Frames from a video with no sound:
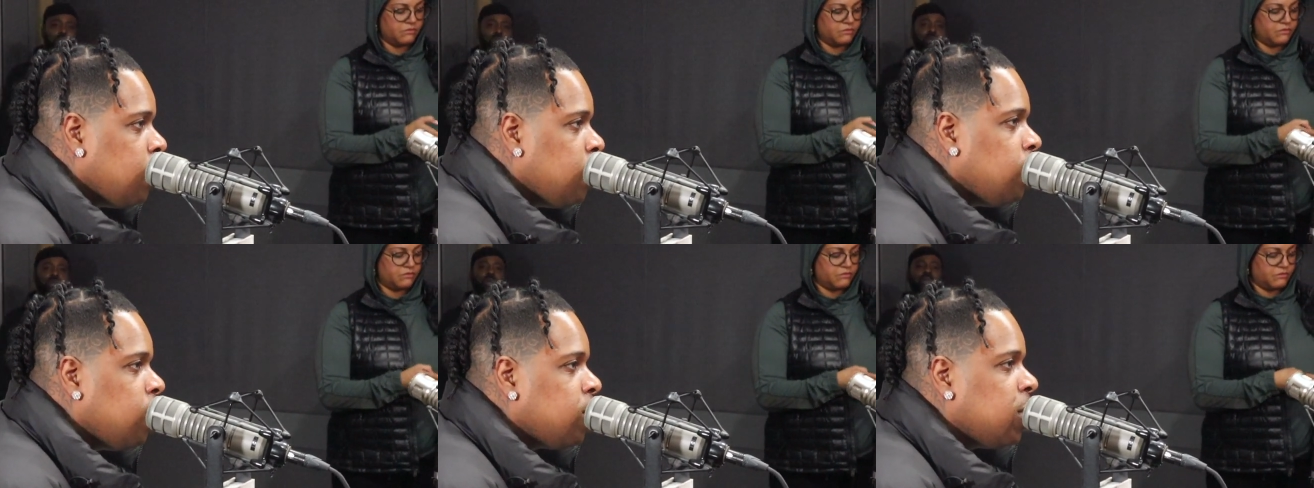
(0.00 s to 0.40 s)

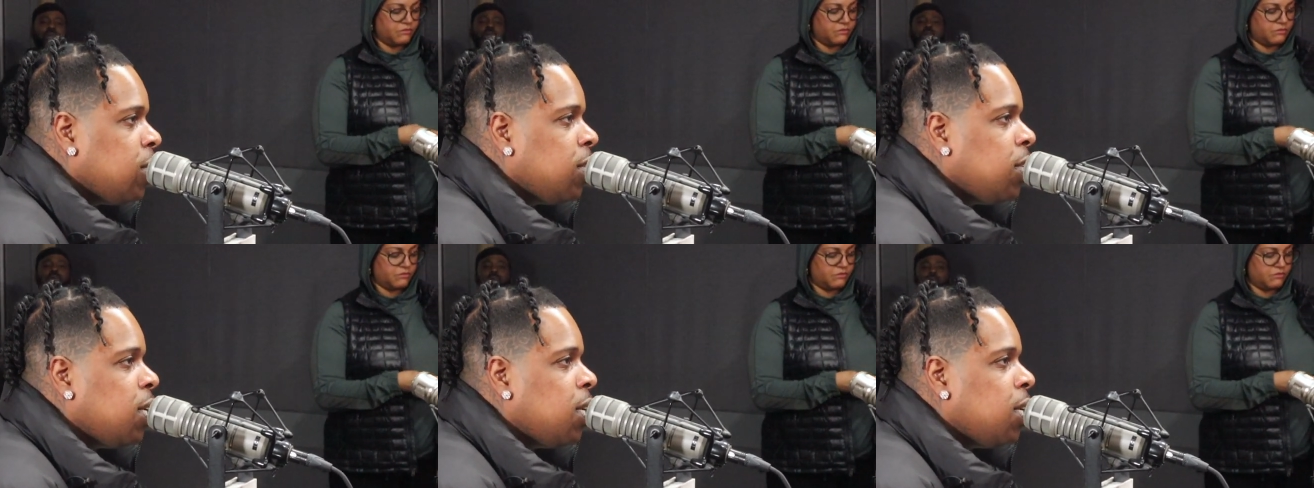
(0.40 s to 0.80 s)
Speaker 1: You know what
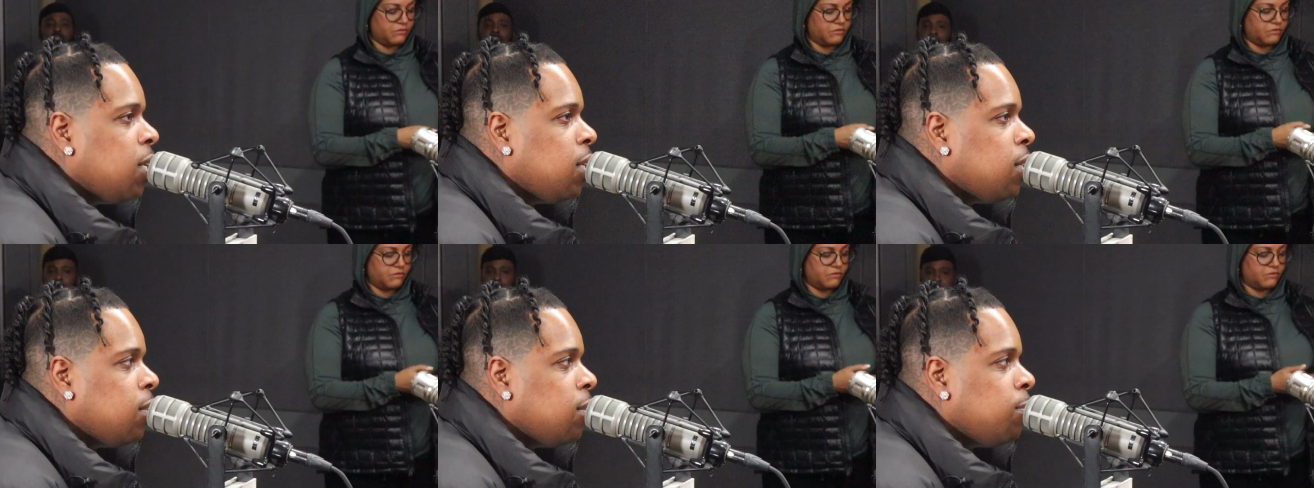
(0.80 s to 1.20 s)
I'm saying?
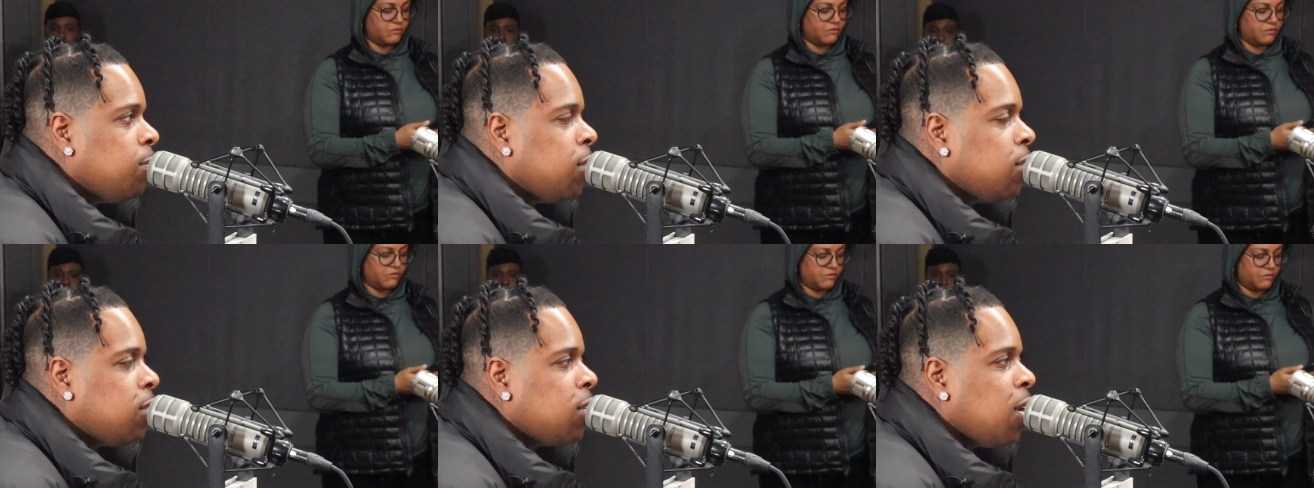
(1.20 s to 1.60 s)
Then
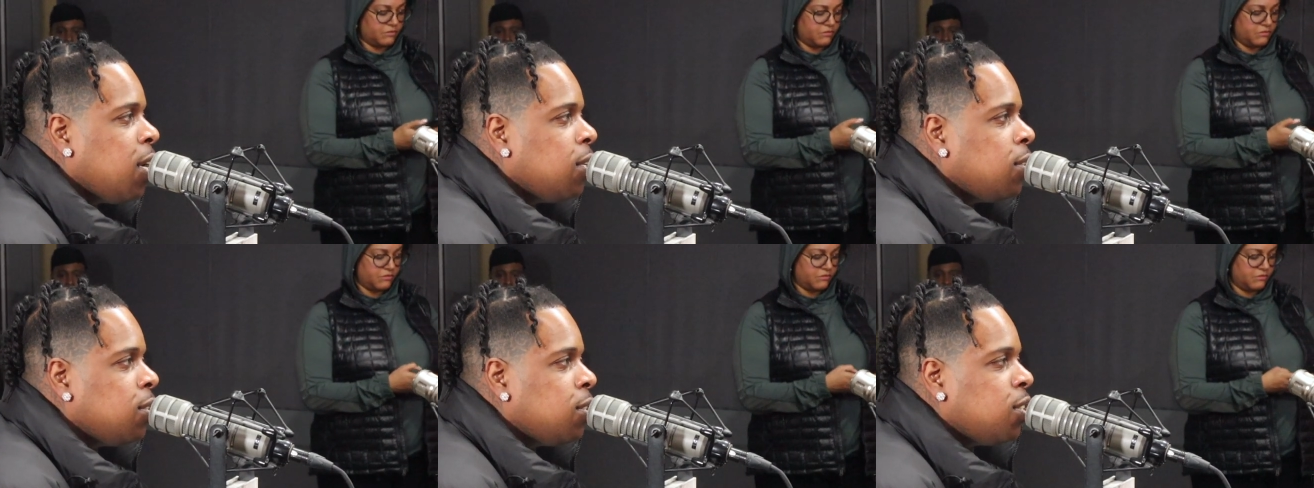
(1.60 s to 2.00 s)
the
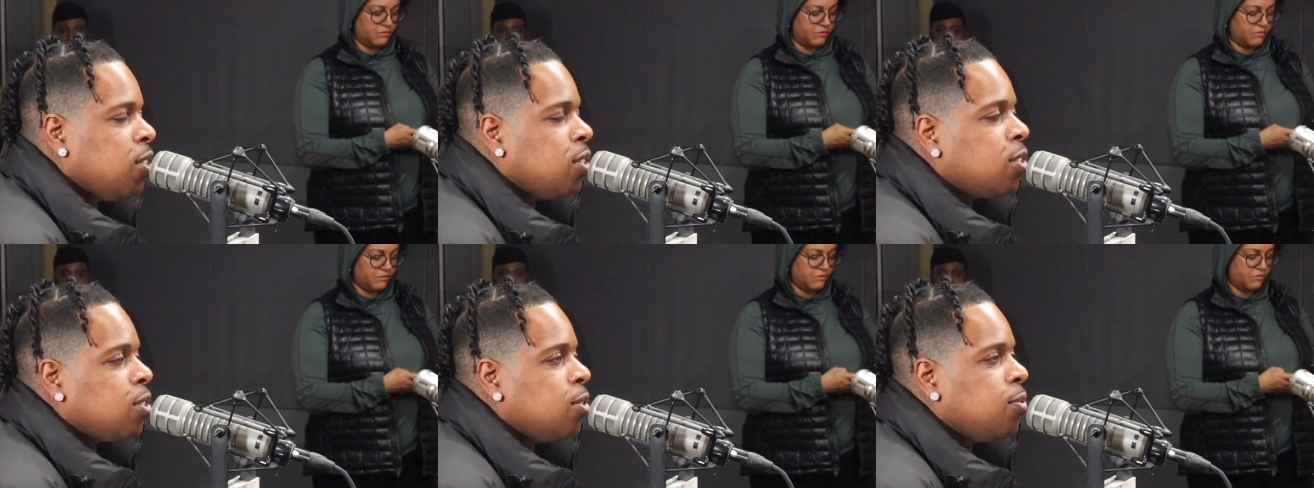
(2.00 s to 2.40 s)
title is
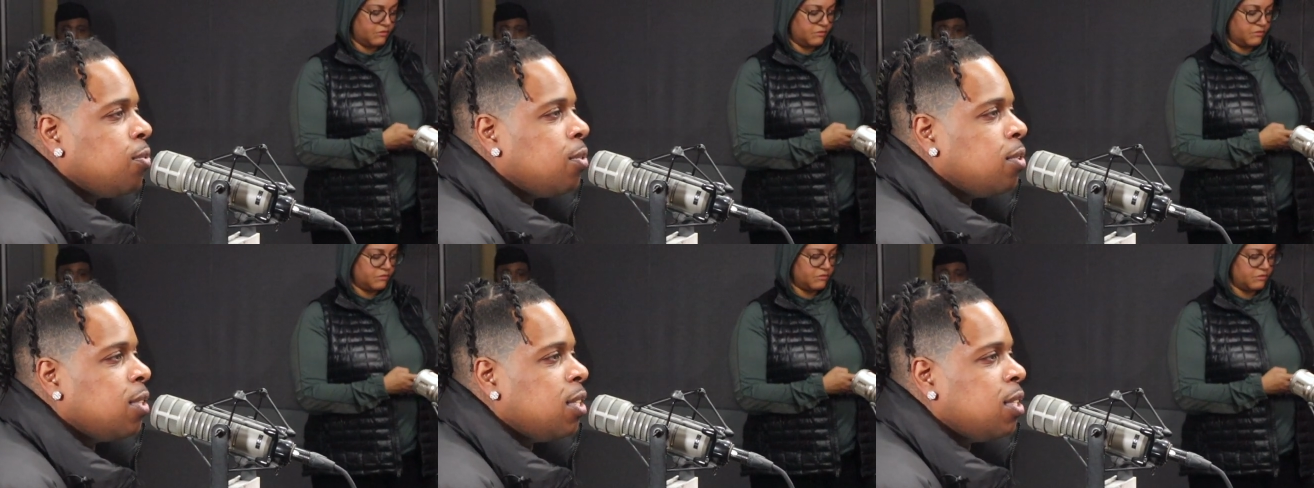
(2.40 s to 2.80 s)

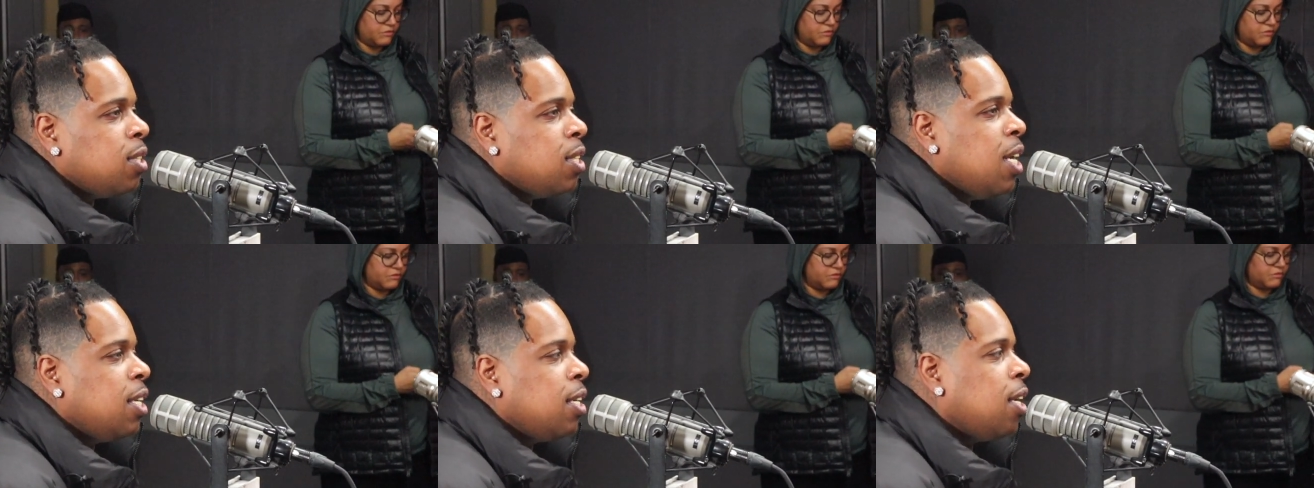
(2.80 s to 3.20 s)
sensitive. It's
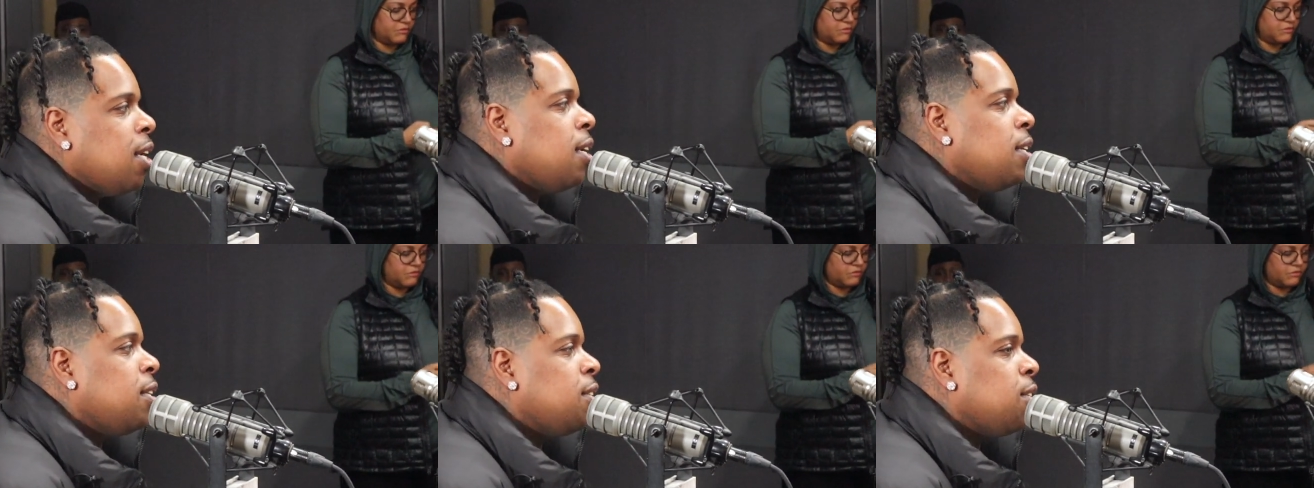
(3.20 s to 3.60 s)
90
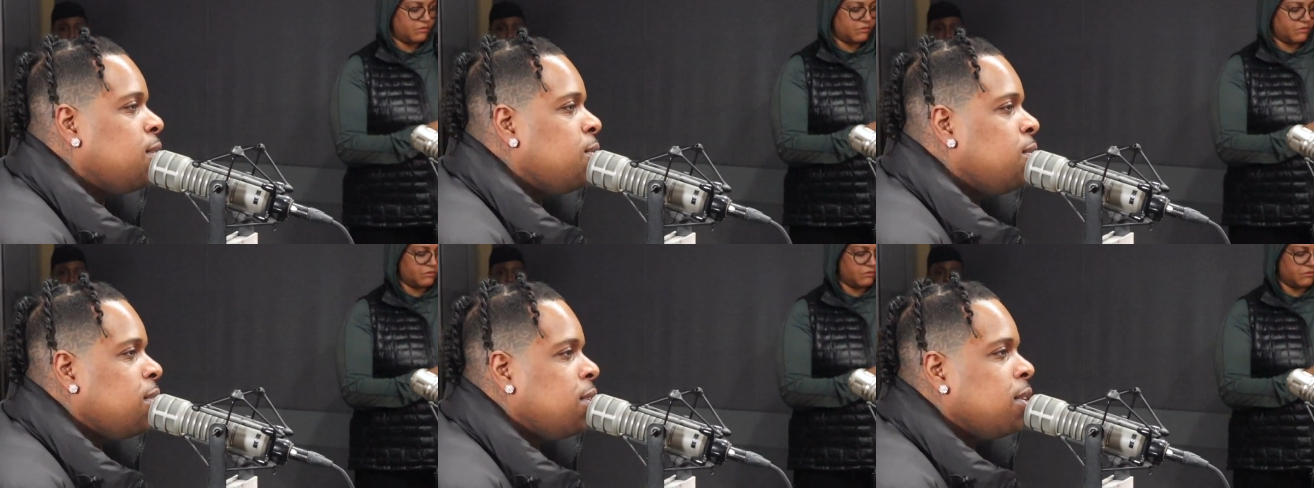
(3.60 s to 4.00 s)
days,
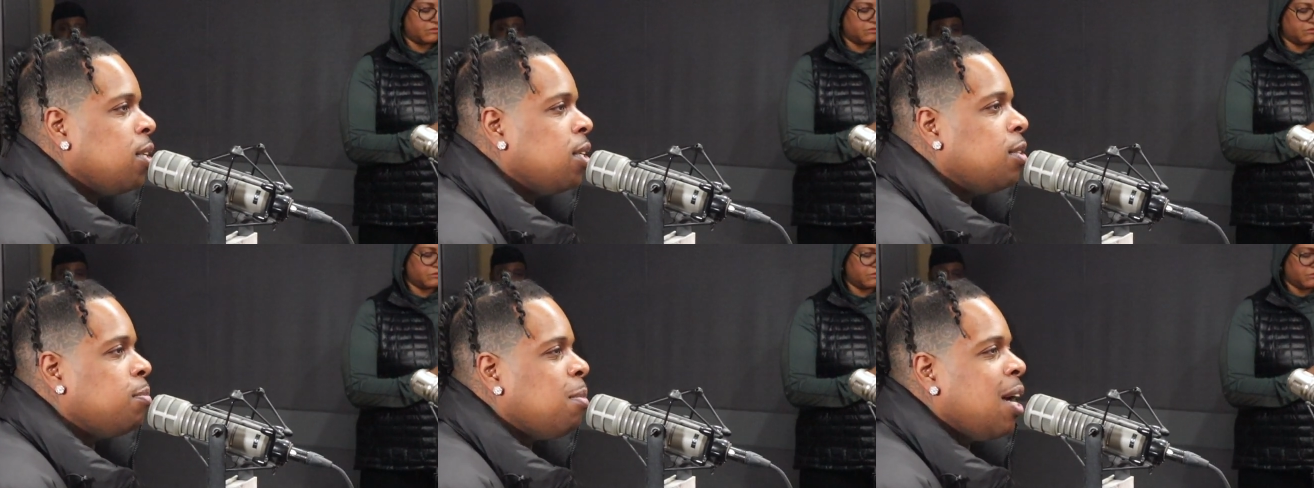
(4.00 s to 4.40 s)
so
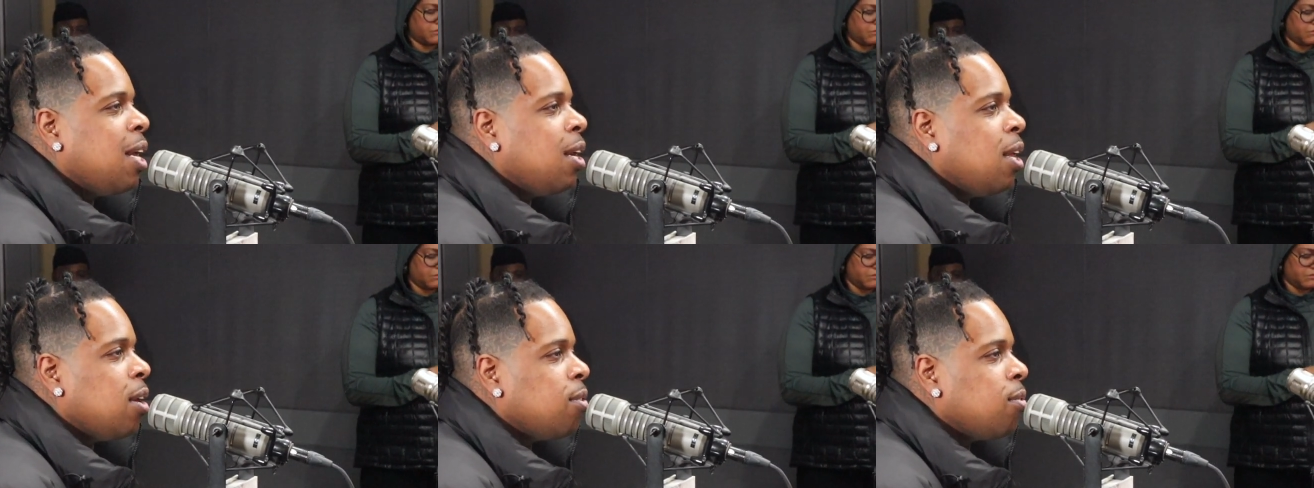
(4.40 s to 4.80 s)
mm-hmm. it's
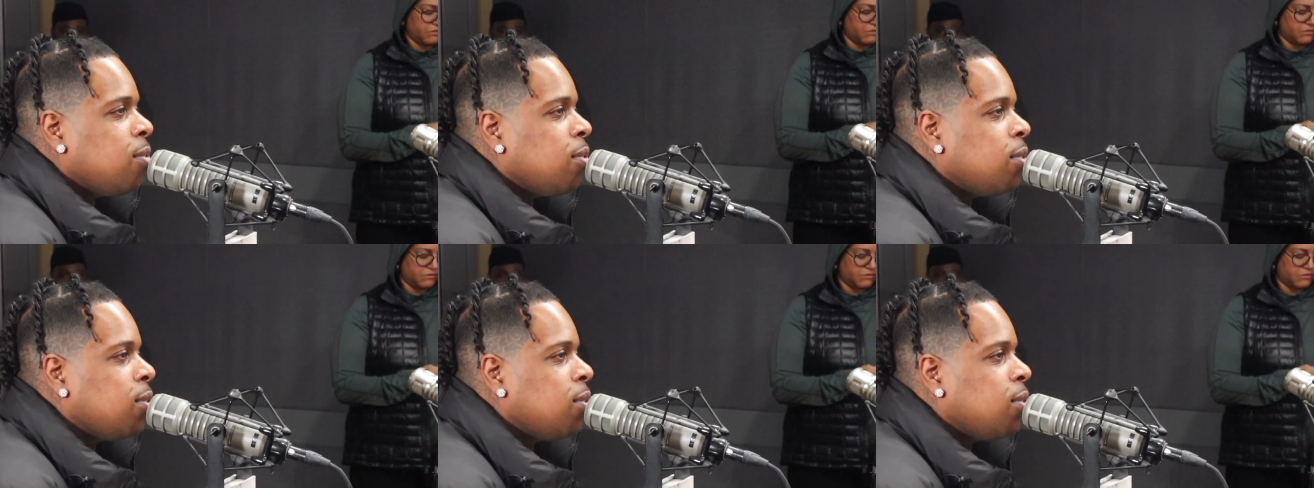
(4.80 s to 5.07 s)
my life.